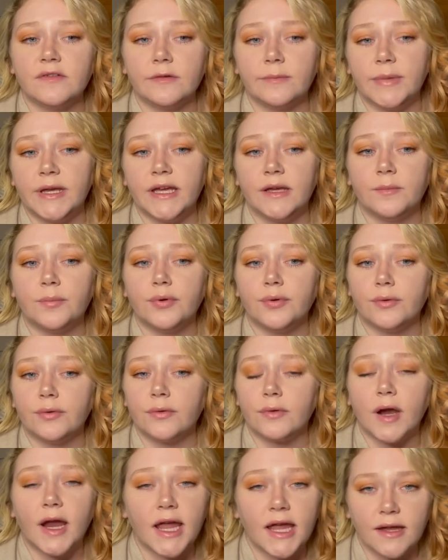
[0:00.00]
were being
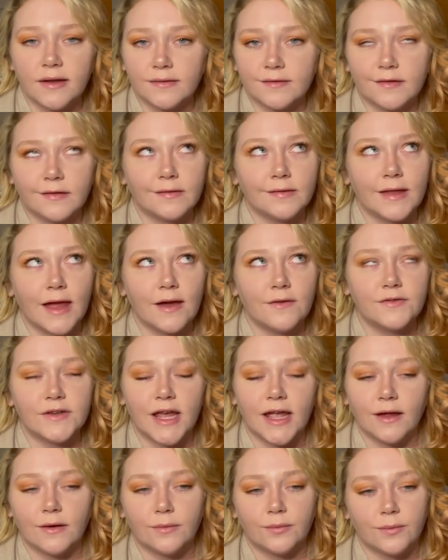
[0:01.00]
praised left
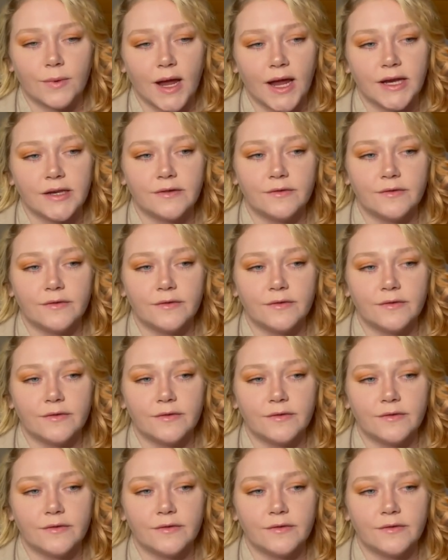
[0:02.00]
and right